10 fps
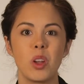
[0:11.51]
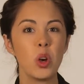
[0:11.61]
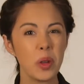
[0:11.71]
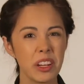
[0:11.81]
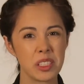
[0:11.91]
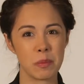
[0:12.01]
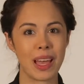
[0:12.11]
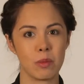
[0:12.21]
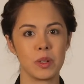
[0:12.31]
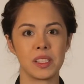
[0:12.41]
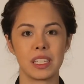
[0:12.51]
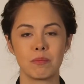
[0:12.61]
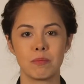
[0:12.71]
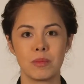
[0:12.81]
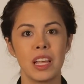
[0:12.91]
Who here is a math person?
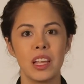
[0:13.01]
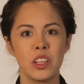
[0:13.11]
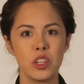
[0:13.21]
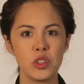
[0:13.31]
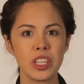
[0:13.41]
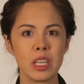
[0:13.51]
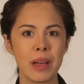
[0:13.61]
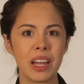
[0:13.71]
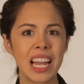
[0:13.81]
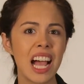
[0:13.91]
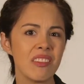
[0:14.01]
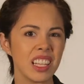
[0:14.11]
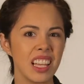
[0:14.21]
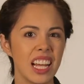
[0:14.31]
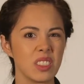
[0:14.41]
Usually about half the
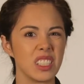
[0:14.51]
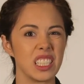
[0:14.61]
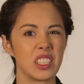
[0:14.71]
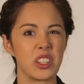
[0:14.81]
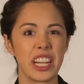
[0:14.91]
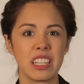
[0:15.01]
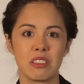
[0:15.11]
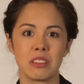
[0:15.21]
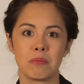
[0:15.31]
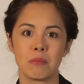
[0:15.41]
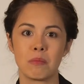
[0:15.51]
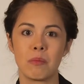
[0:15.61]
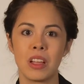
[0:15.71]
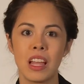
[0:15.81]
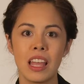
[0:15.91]
class raises their hands.
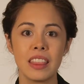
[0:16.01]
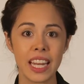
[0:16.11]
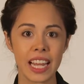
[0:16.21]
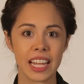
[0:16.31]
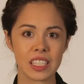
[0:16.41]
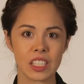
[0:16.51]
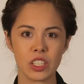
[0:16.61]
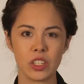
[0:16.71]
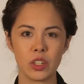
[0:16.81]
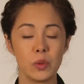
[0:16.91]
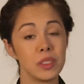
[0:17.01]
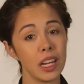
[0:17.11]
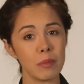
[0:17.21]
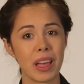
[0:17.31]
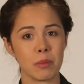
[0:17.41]
Then I ask, who's
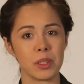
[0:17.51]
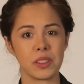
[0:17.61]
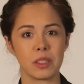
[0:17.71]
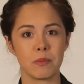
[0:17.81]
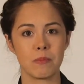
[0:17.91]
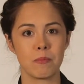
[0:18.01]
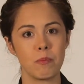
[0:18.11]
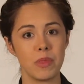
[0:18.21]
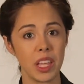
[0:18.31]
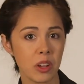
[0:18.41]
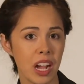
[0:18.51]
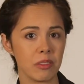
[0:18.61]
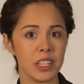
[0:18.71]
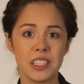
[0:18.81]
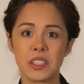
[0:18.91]
not a math person? The other
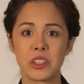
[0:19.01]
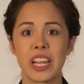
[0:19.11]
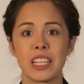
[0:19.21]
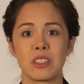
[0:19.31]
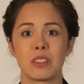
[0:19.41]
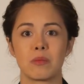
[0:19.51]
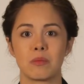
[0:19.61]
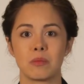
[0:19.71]
half raises their hands.